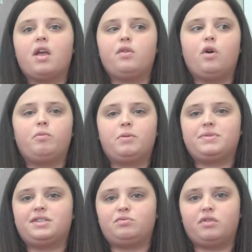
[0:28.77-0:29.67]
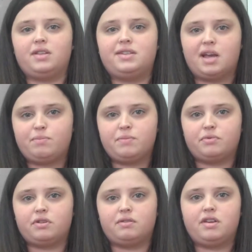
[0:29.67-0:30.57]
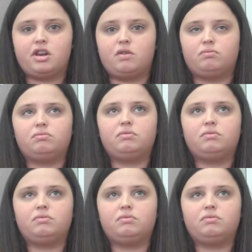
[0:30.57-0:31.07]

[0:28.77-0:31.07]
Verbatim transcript: And the whole purpose is really to get people, you know,